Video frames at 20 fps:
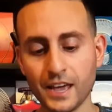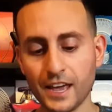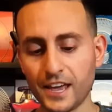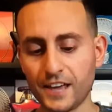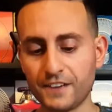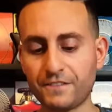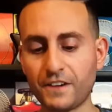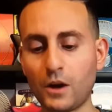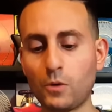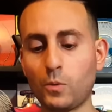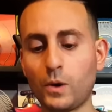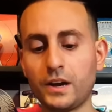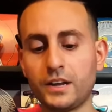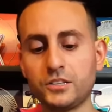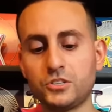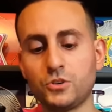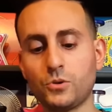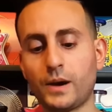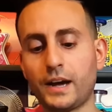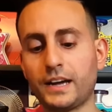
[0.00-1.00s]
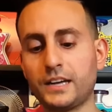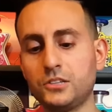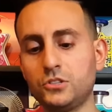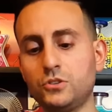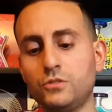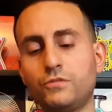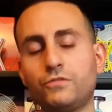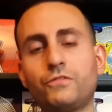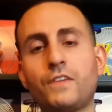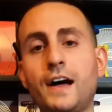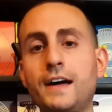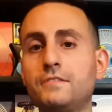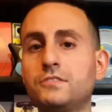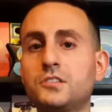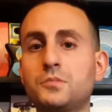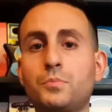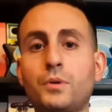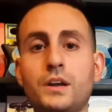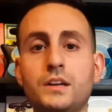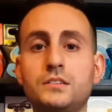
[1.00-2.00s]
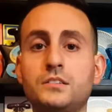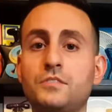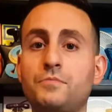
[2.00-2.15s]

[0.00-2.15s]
If I wanted to, I can do five sprays of